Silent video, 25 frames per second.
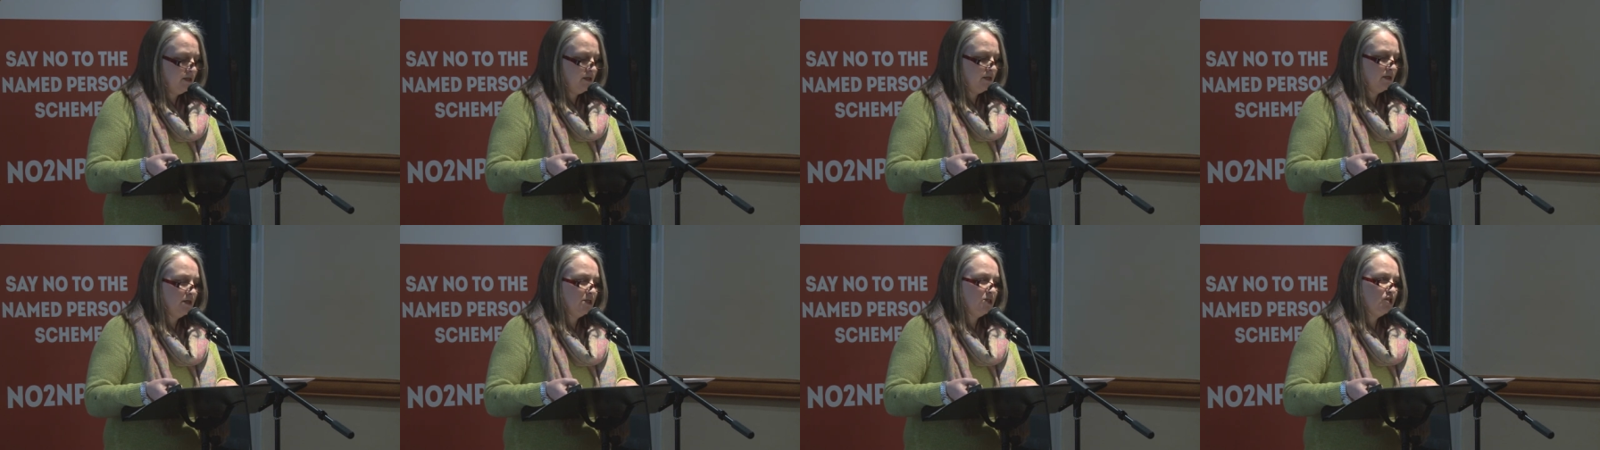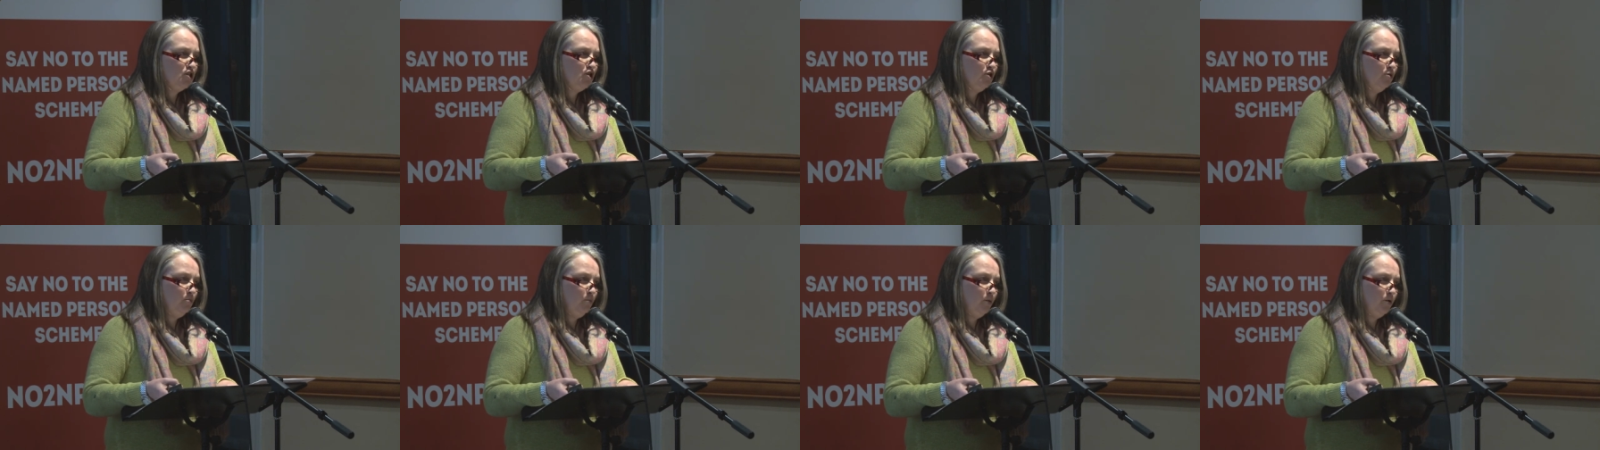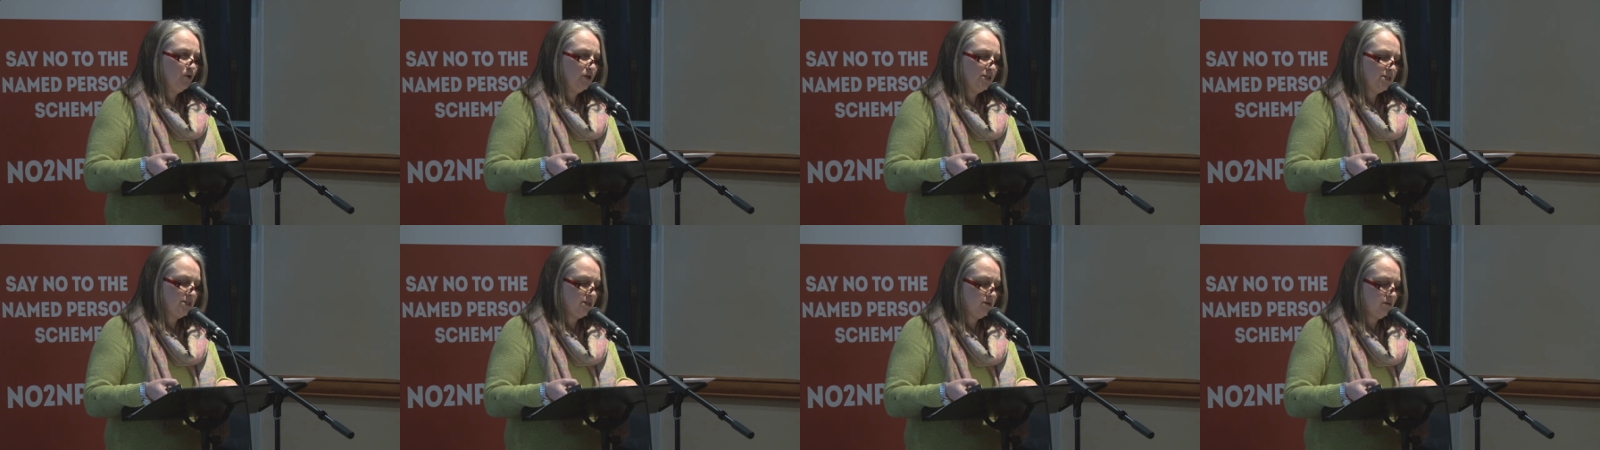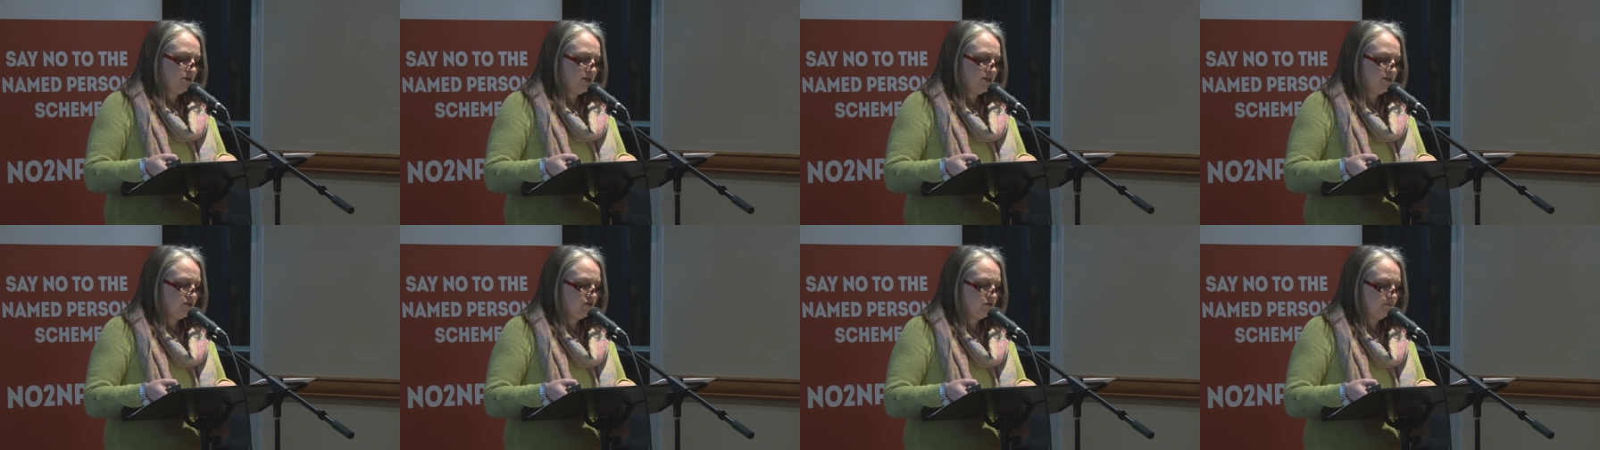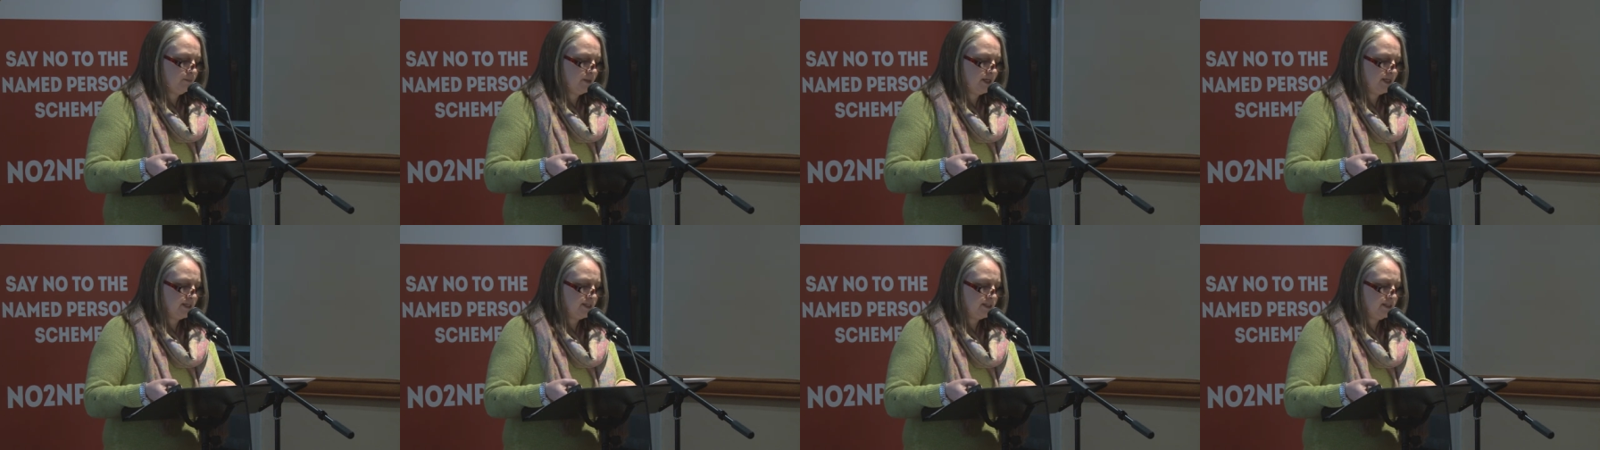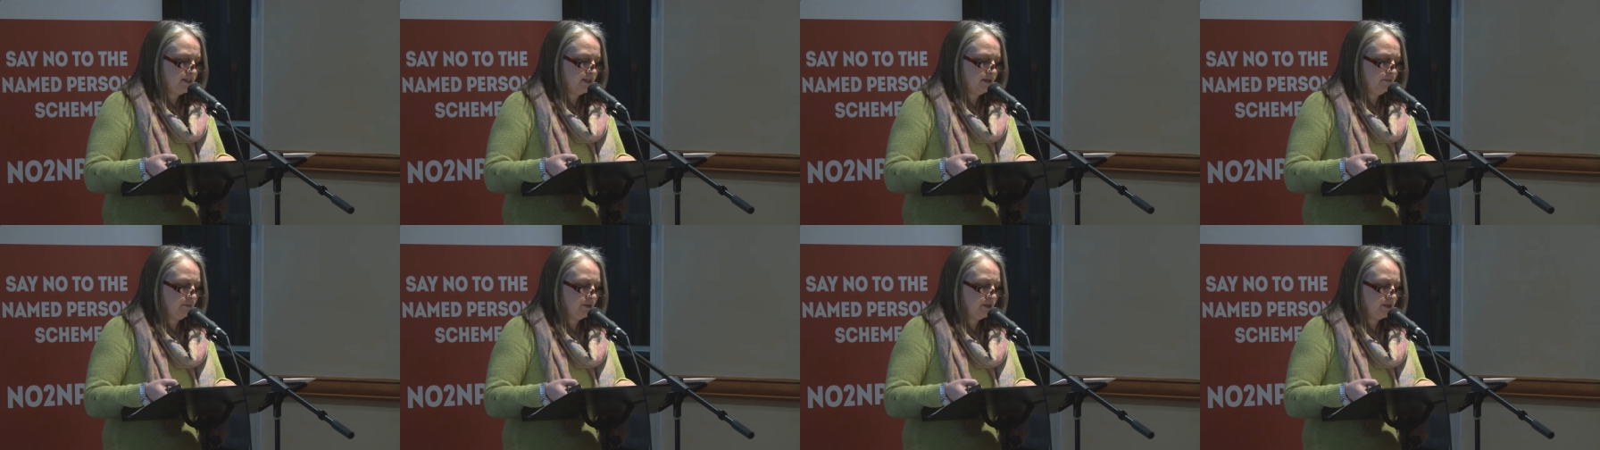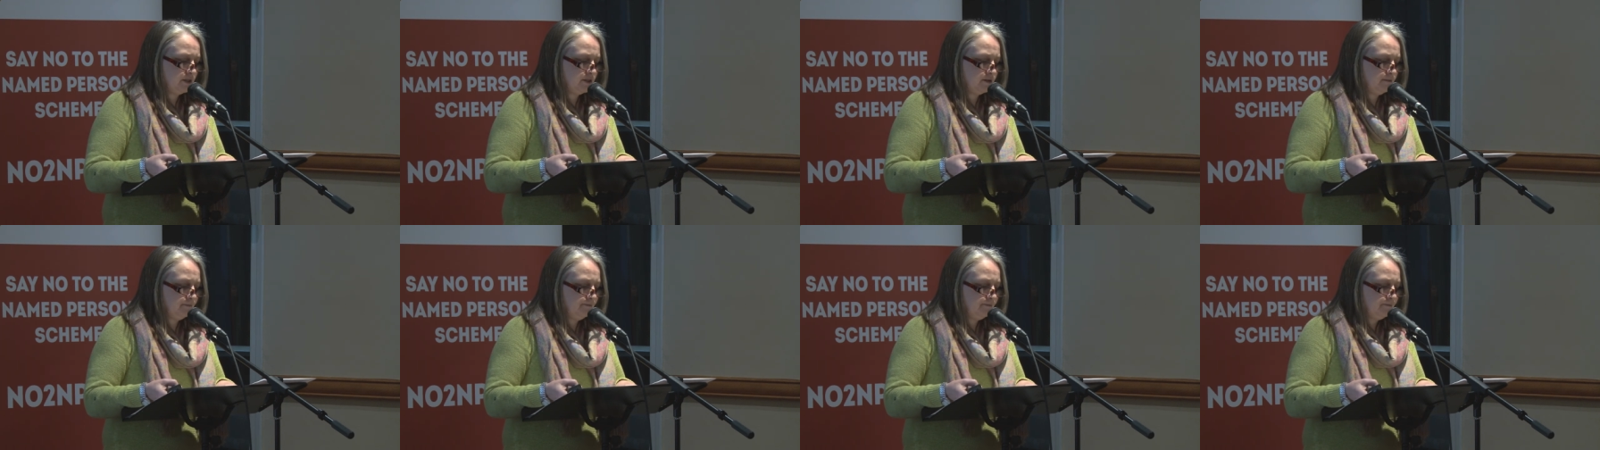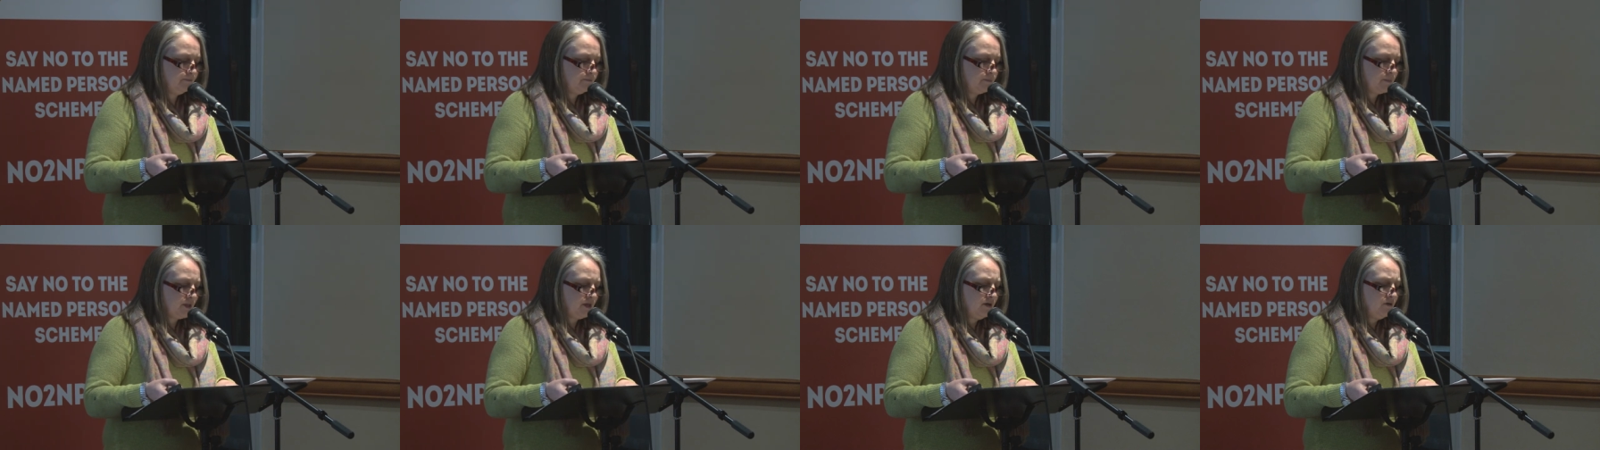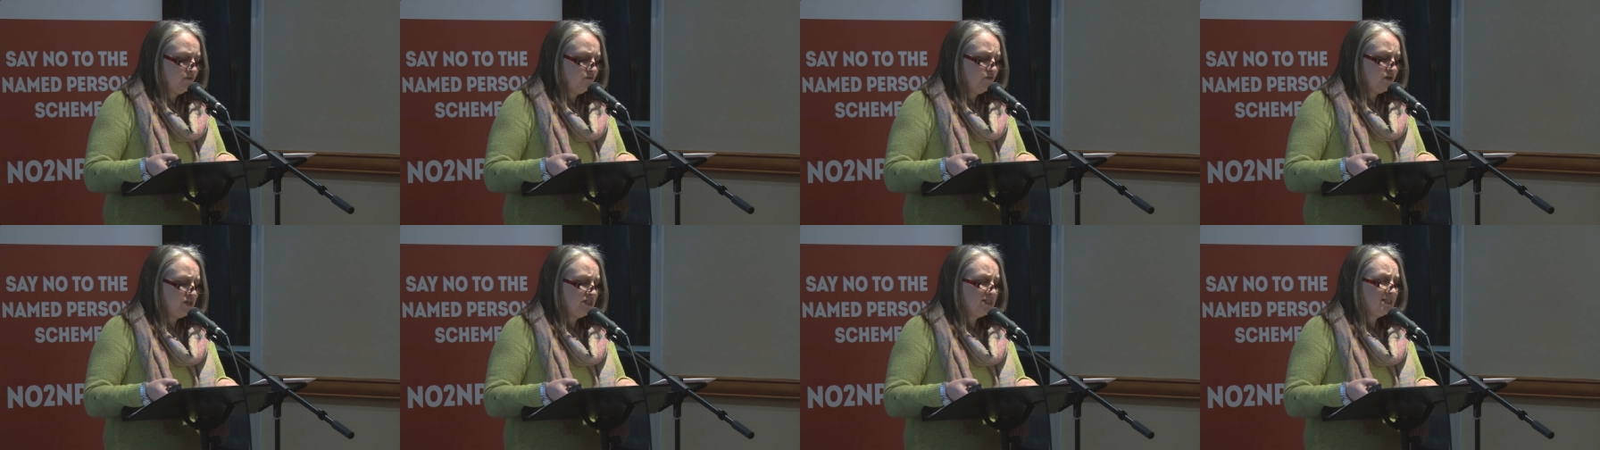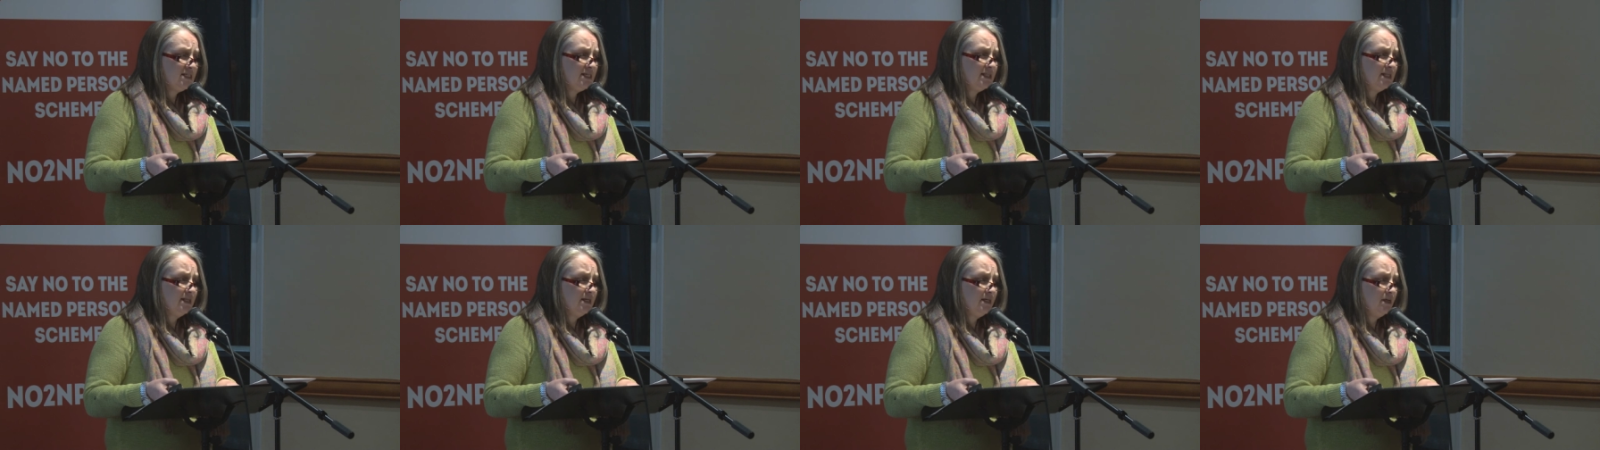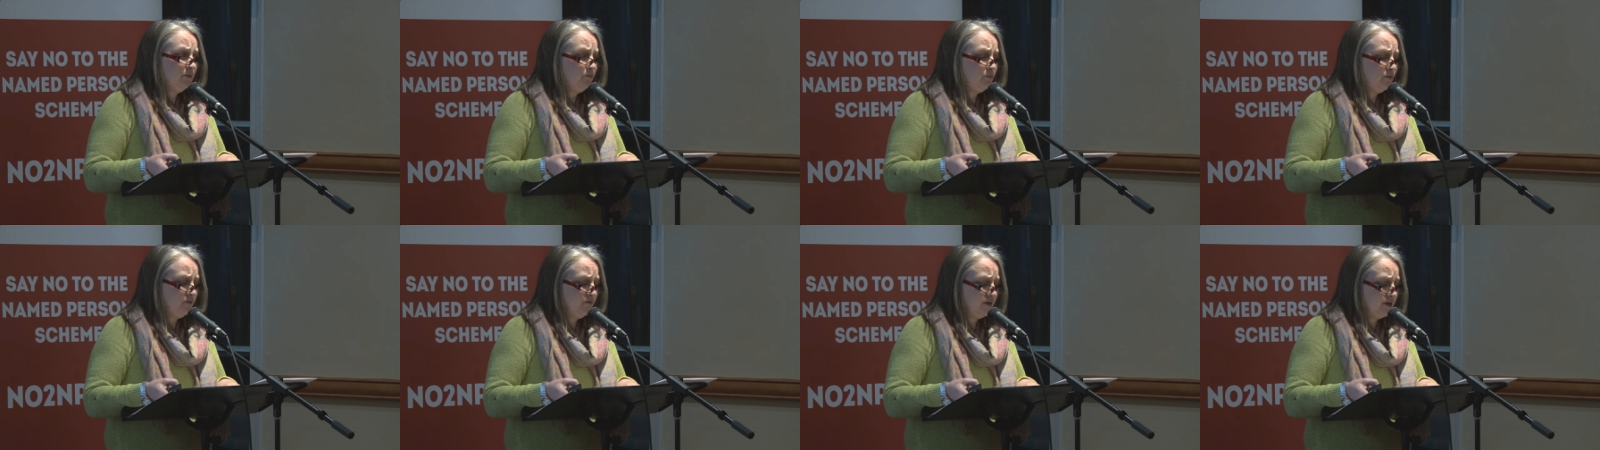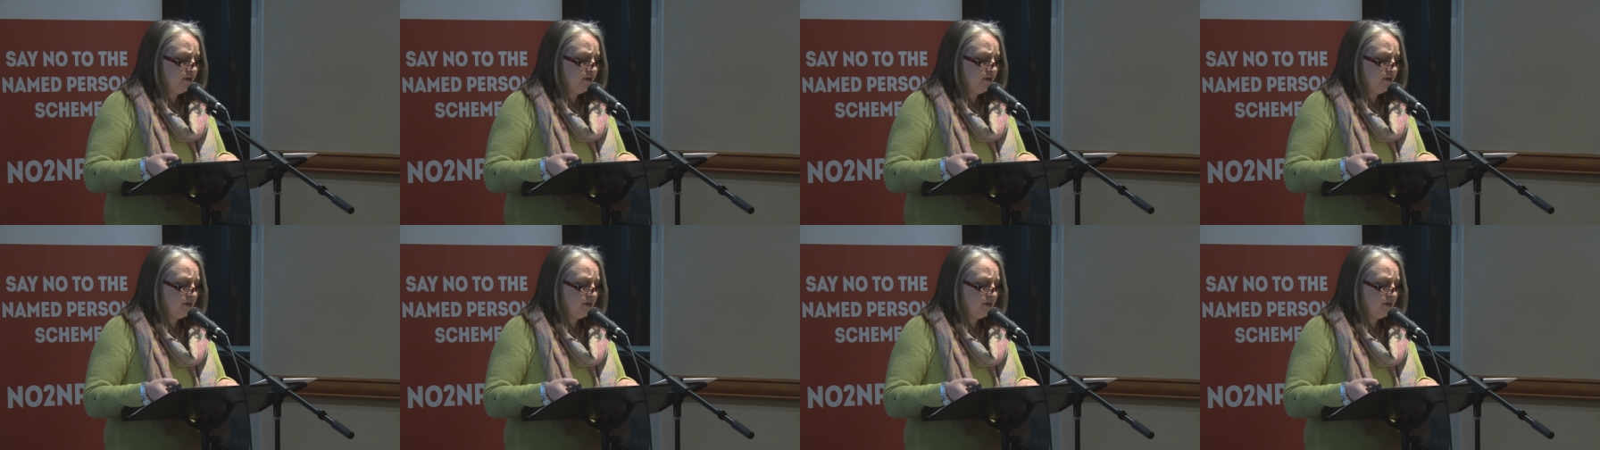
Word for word: Now, two points arise from that statement. Firstly, the name